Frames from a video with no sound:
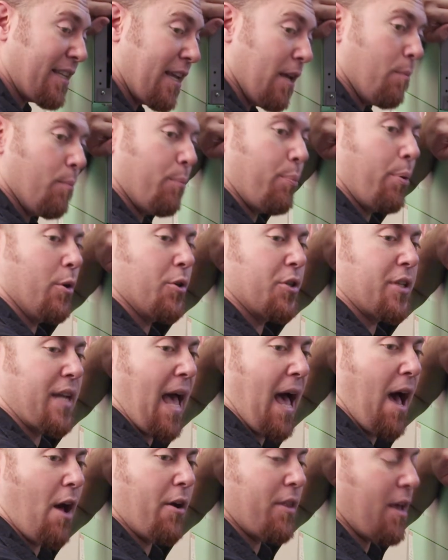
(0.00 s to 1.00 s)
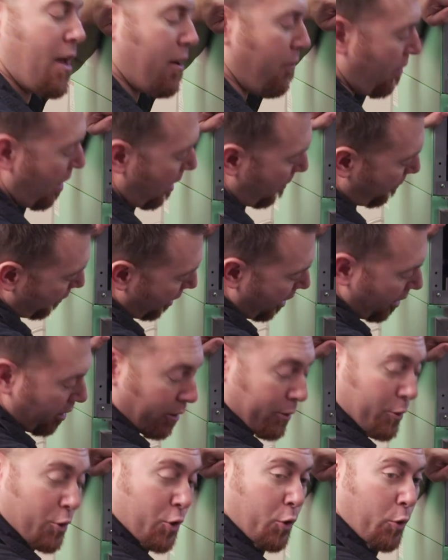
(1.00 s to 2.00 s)
getting pushed out of that evaporator
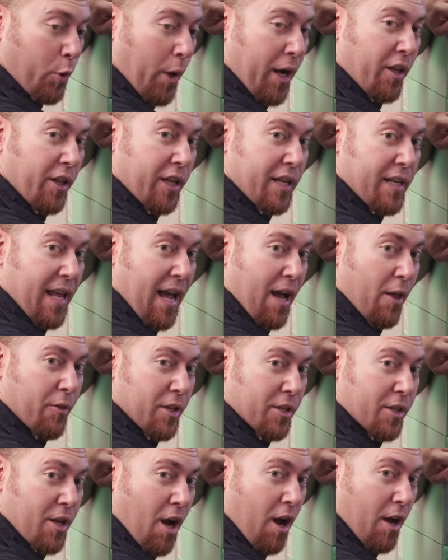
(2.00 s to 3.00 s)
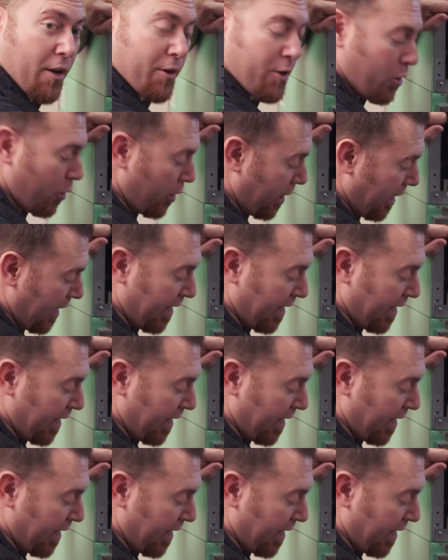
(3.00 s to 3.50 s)
and trailing down this conduit